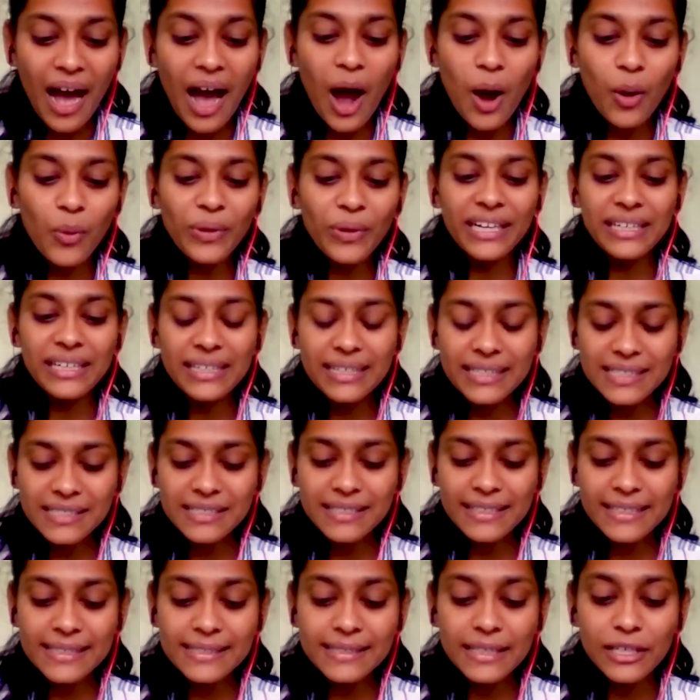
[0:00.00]
how
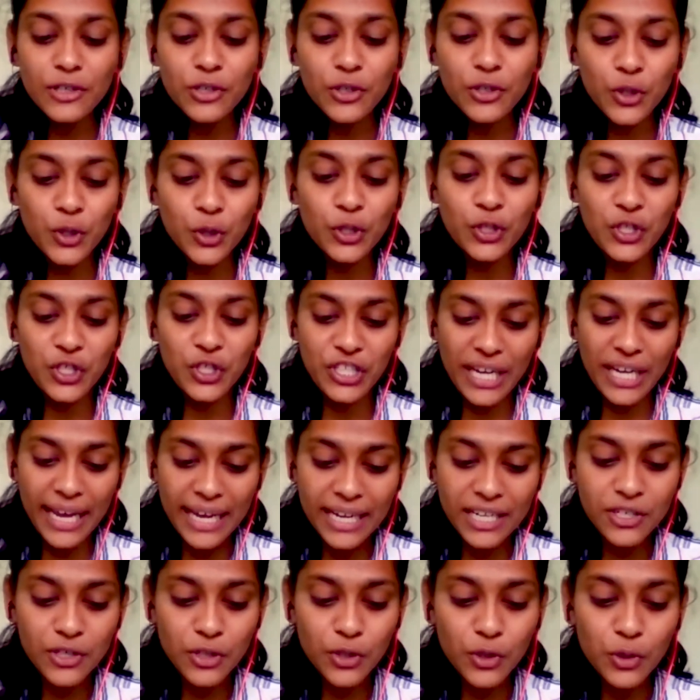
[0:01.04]
industries should
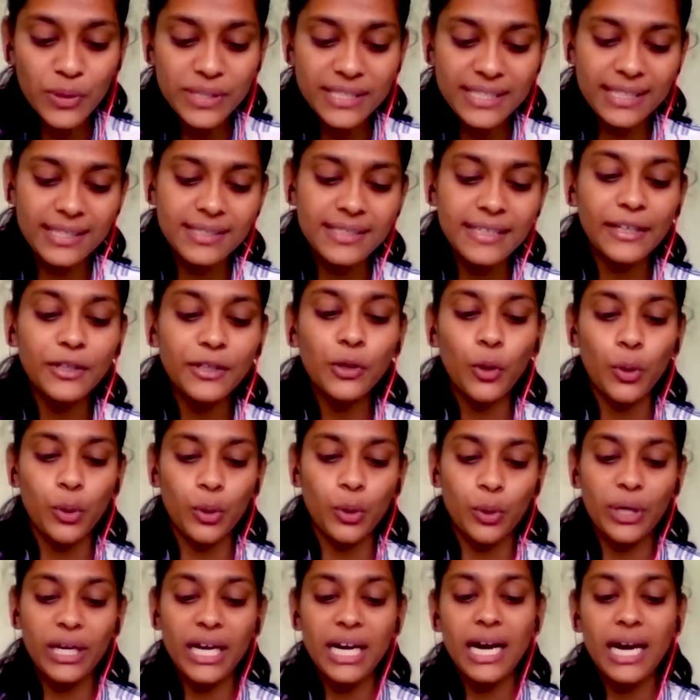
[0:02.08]
change to sustain
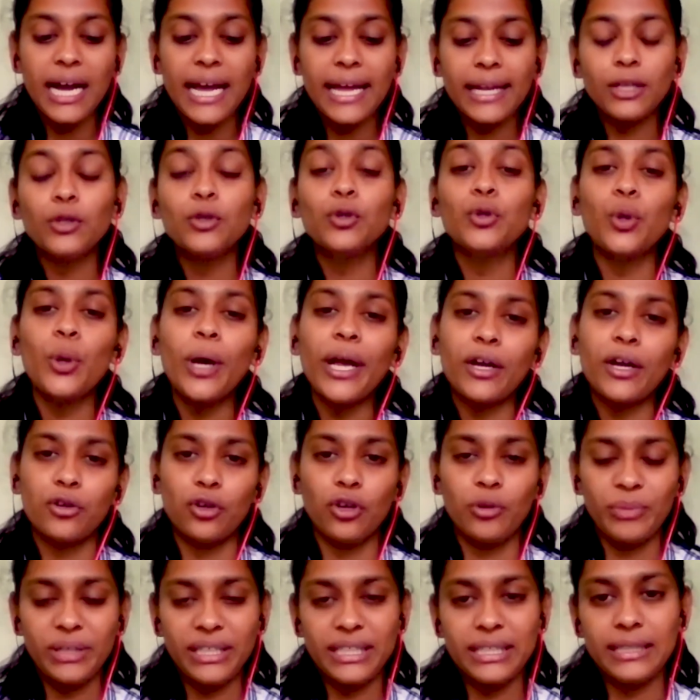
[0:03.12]
Corona and grow
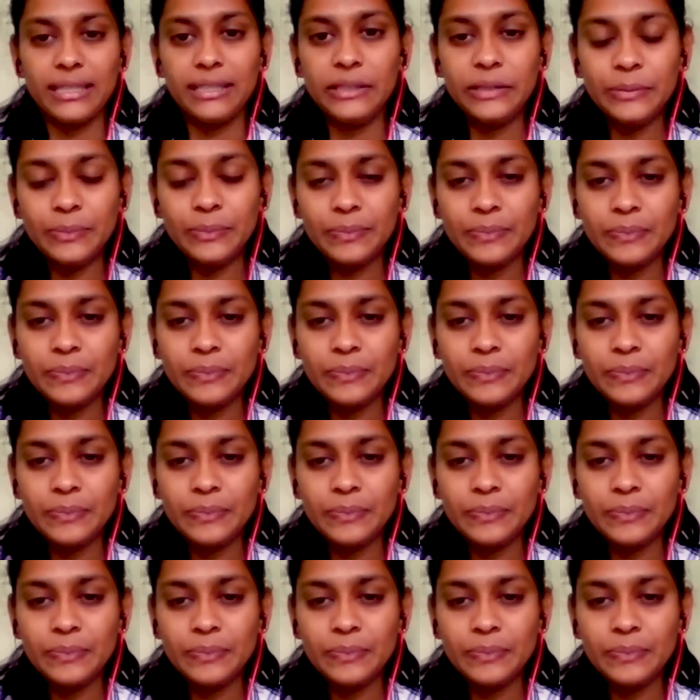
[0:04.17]
economically?